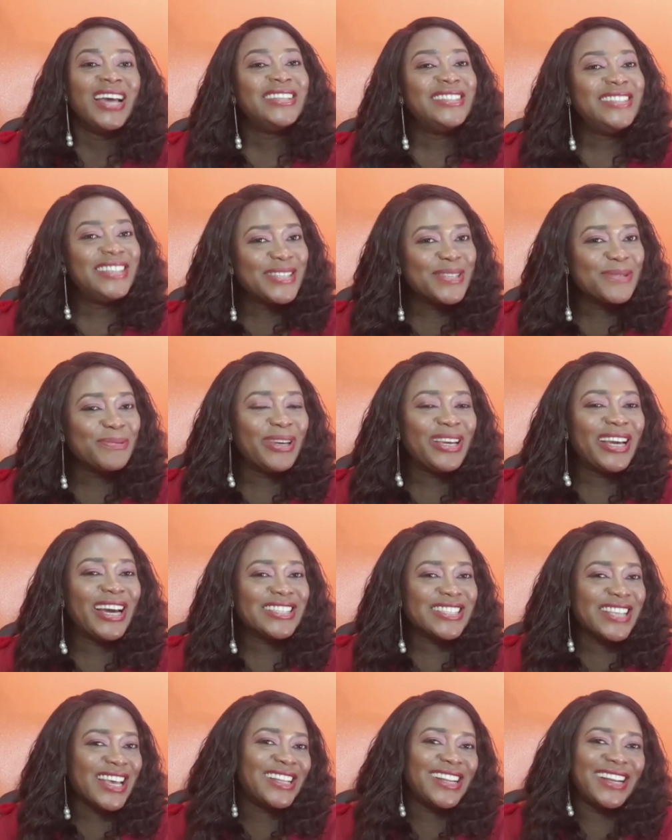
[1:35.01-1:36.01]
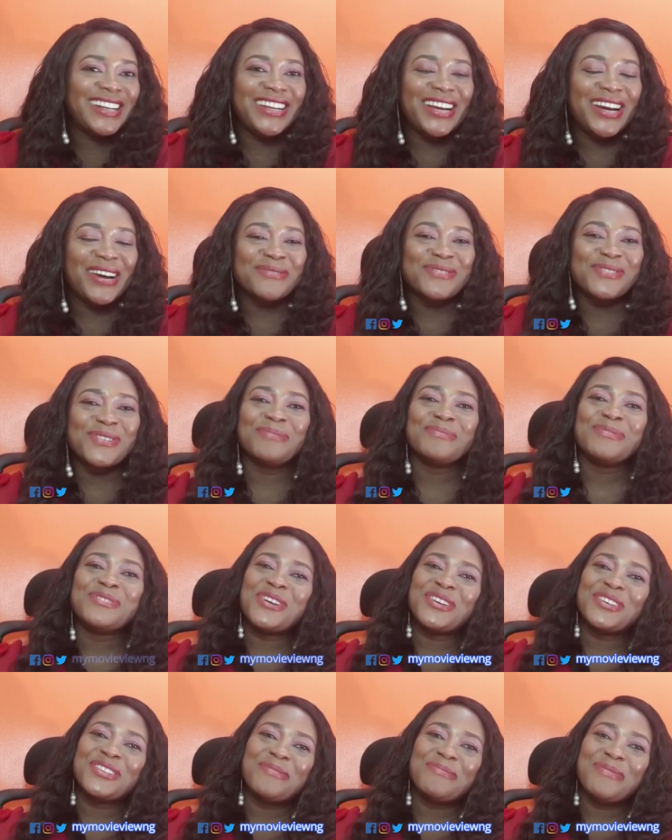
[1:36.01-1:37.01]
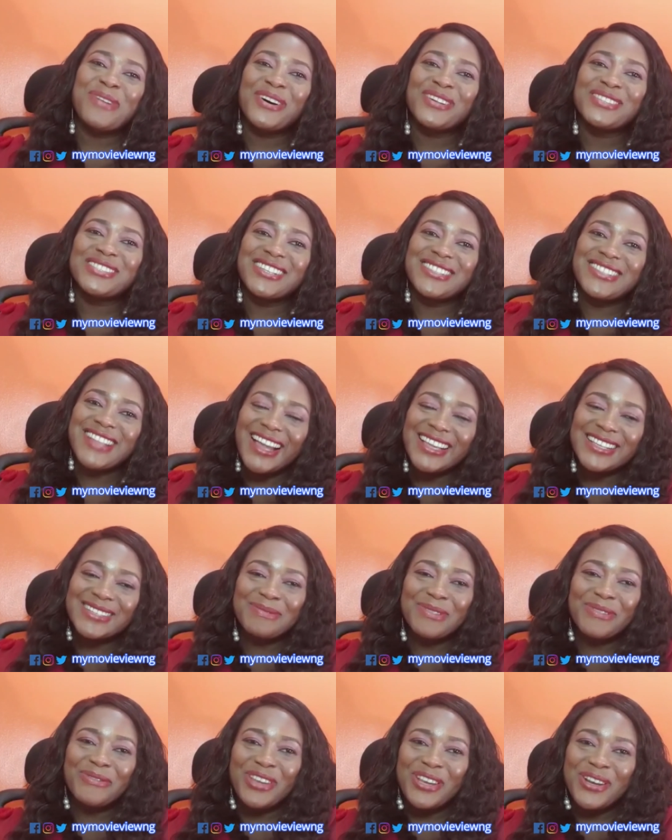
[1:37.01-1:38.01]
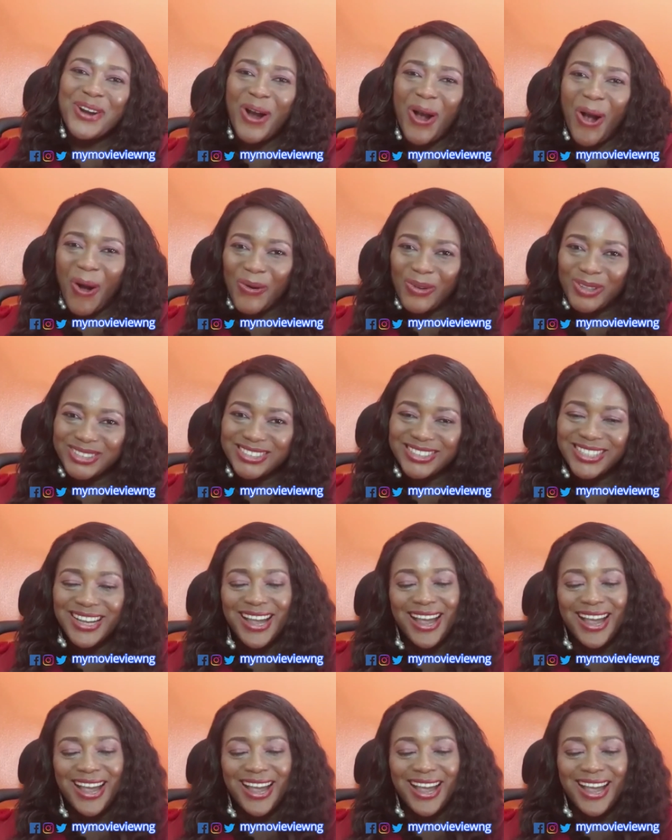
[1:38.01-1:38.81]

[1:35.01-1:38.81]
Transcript: This week, I said earlier, I was going to be talking about a nice movie called